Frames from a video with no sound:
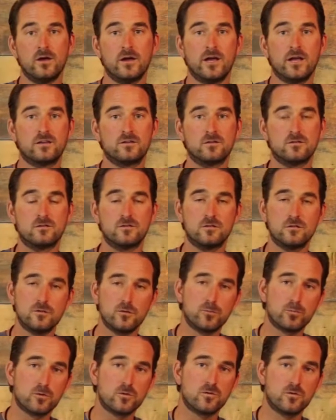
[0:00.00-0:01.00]
It's a
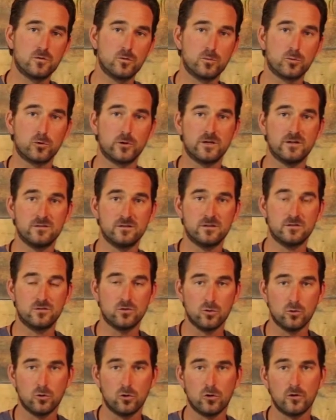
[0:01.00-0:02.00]
super, super easy
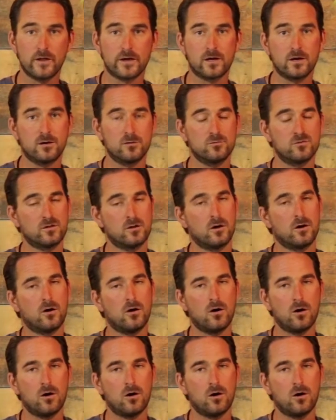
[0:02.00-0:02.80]
tool that comes in